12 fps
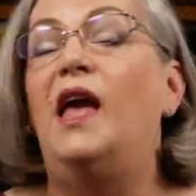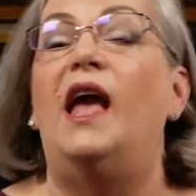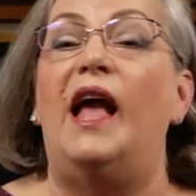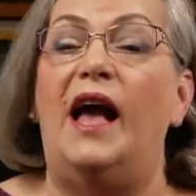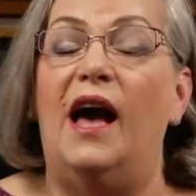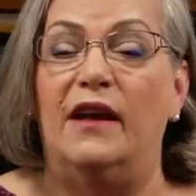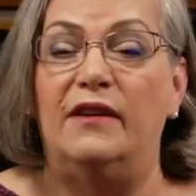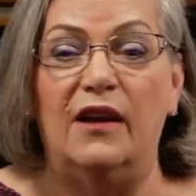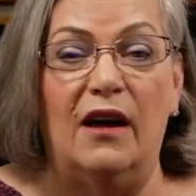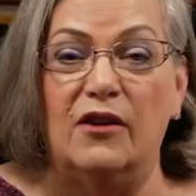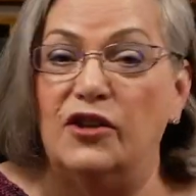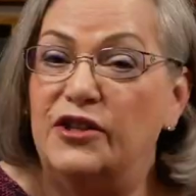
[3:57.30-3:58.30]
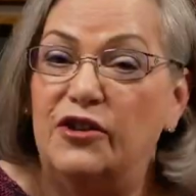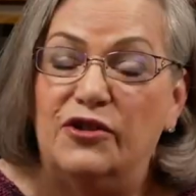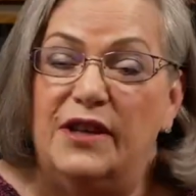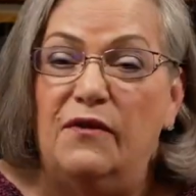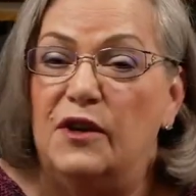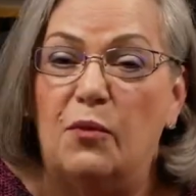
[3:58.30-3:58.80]
And because uh, there's
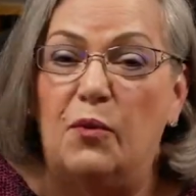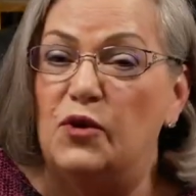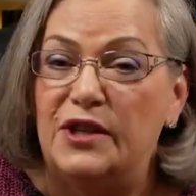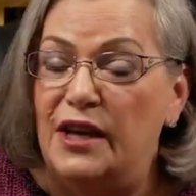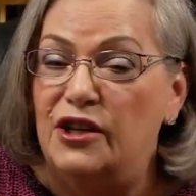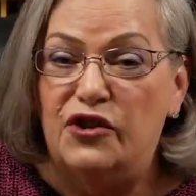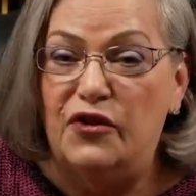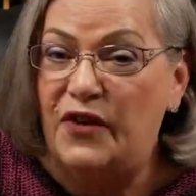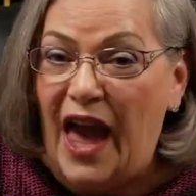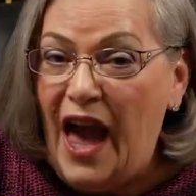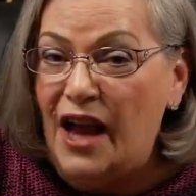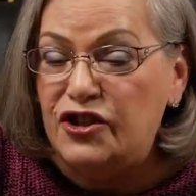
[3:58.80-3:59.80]
even a percentage of cash